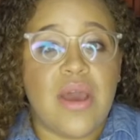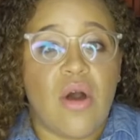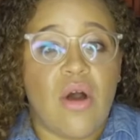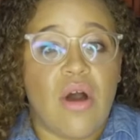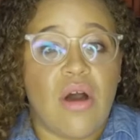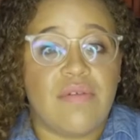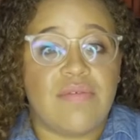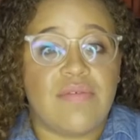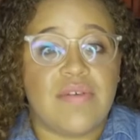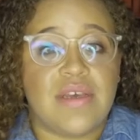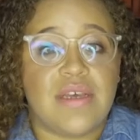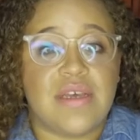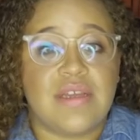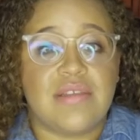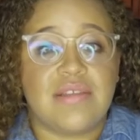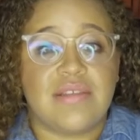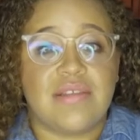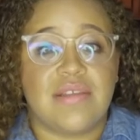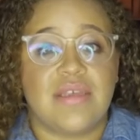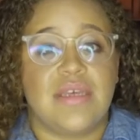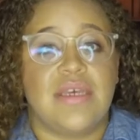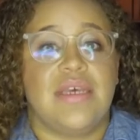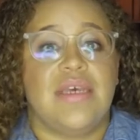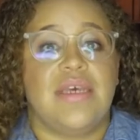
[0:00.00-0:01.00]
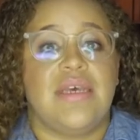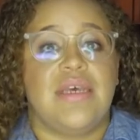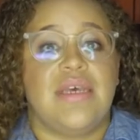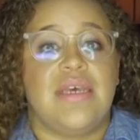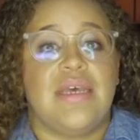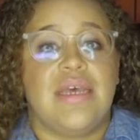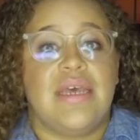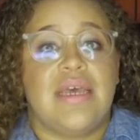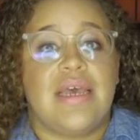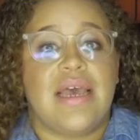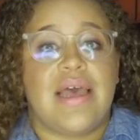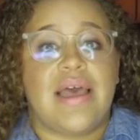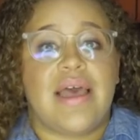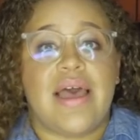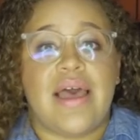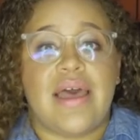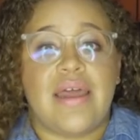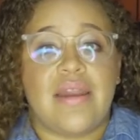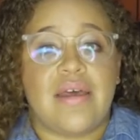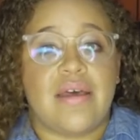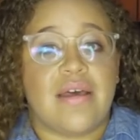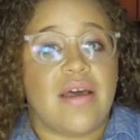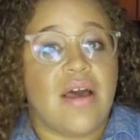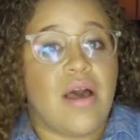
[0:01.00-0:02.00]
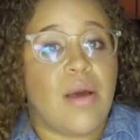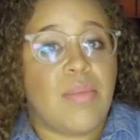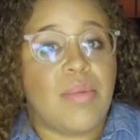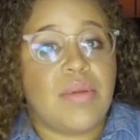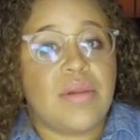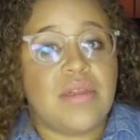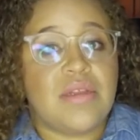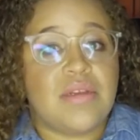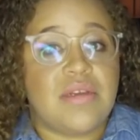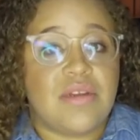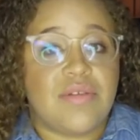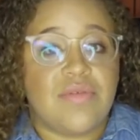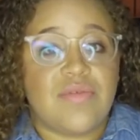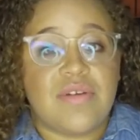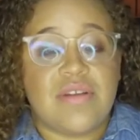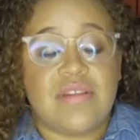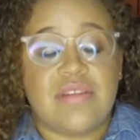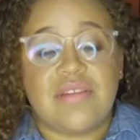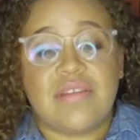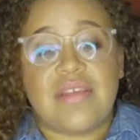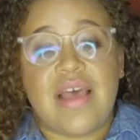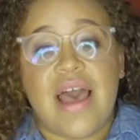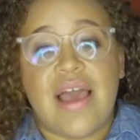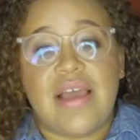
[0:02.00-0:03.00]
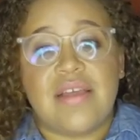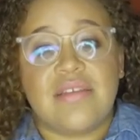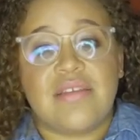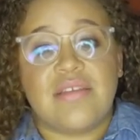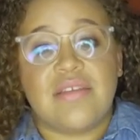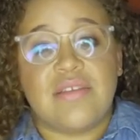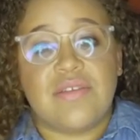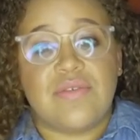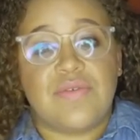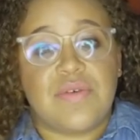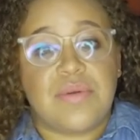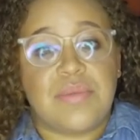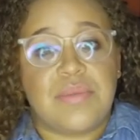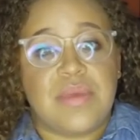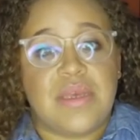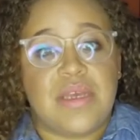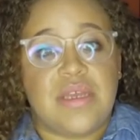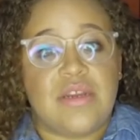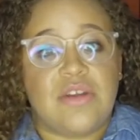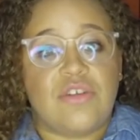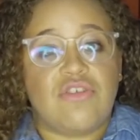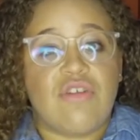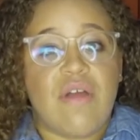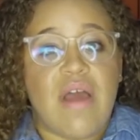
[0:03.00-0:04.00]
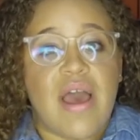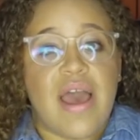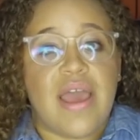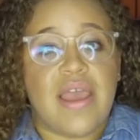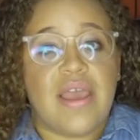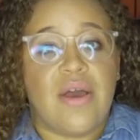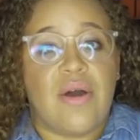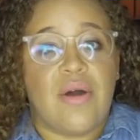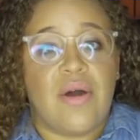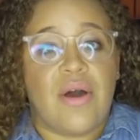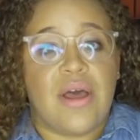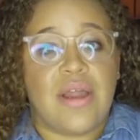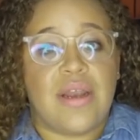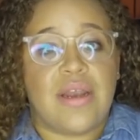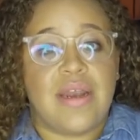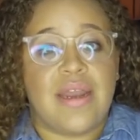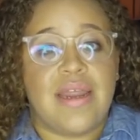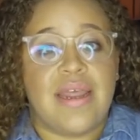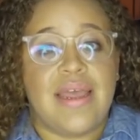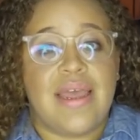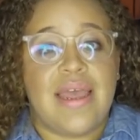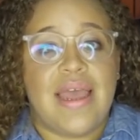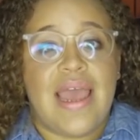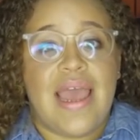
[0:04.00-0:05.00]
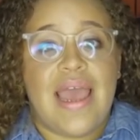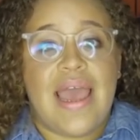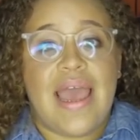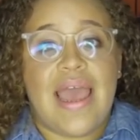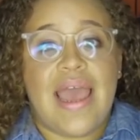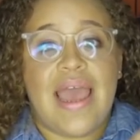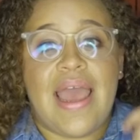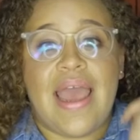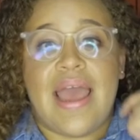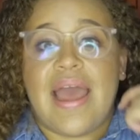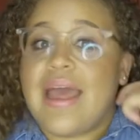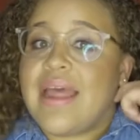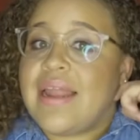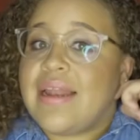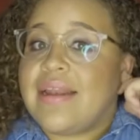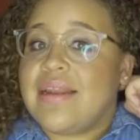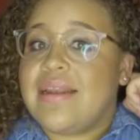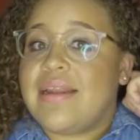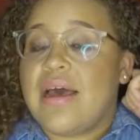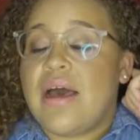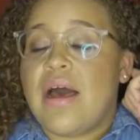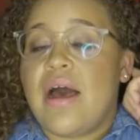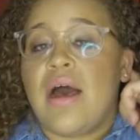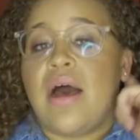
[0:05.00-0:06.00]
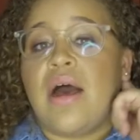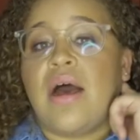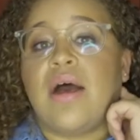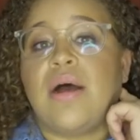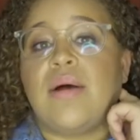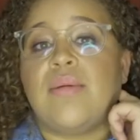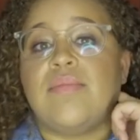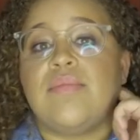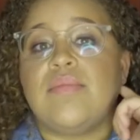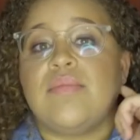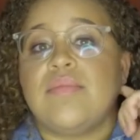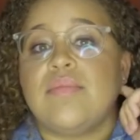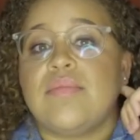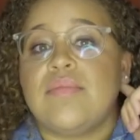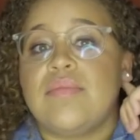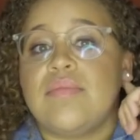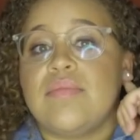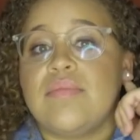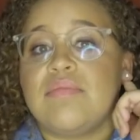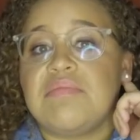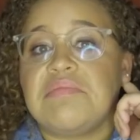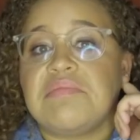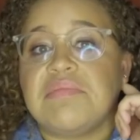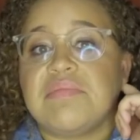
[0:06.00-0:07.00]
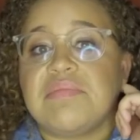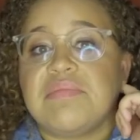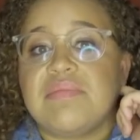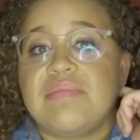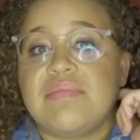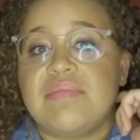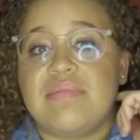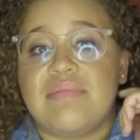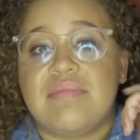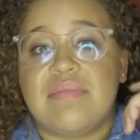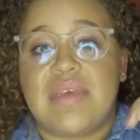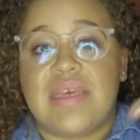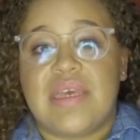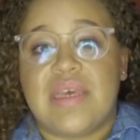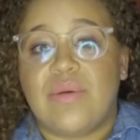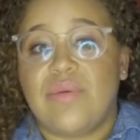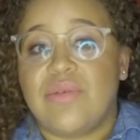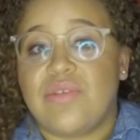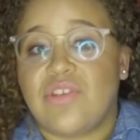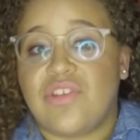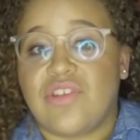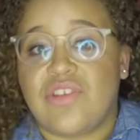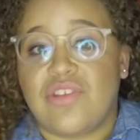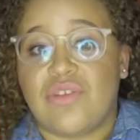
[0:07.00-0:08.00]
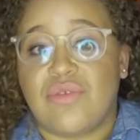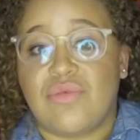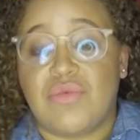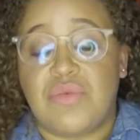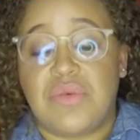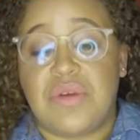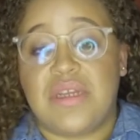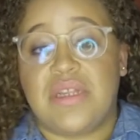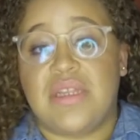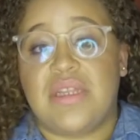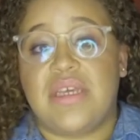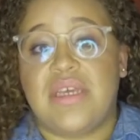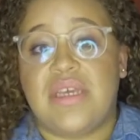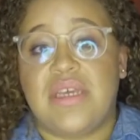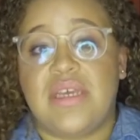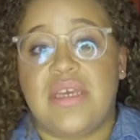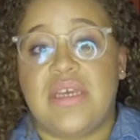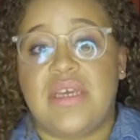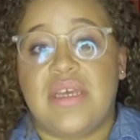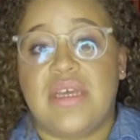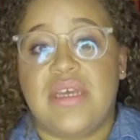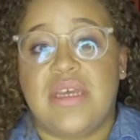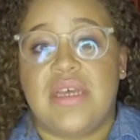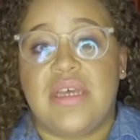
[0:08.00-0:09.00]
office, had a couple of different sizes for me to try on, and um, it was just a really